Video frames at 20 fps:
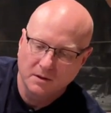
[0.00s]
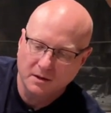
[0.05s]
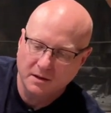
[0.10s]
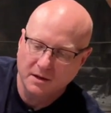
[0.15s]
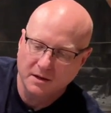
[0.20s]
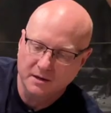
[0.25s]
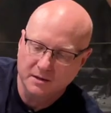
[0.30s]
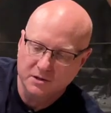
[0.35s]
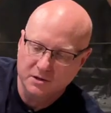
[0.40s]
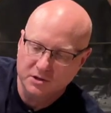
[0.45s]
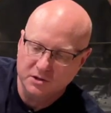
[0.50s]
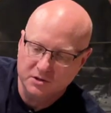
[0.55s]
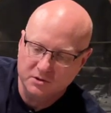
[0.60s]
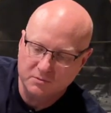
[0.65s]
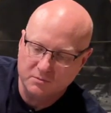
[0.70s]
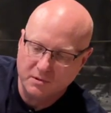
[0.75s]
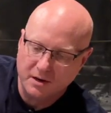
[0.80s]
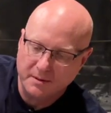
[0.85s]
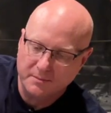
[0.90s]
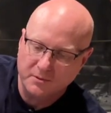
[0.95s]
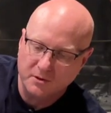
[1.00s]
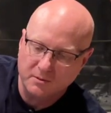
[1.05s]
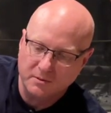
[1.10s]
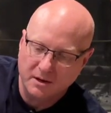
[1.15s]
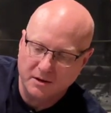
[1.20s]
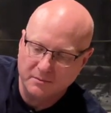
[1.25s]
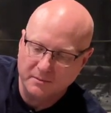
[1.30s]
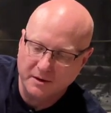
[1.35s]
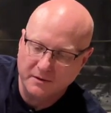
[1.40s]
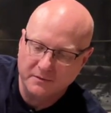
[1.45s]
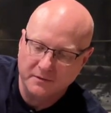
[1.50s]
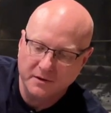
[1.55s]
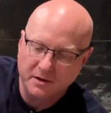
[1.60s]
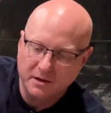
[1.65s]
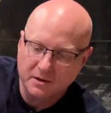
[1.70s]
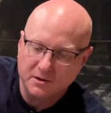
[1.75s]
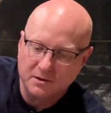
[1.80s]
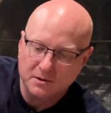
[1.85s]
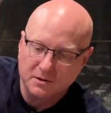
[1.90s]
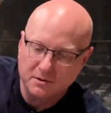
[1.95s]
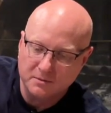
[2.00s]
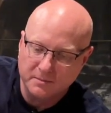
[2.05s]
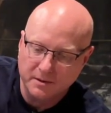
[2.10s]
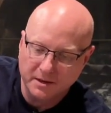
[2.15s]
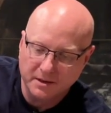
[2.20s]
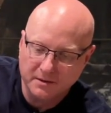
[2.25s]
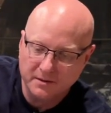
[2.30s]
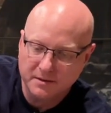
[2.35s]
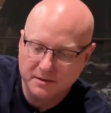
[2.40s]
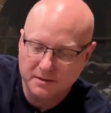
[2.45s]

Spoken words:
Then just wrap it around my finger or my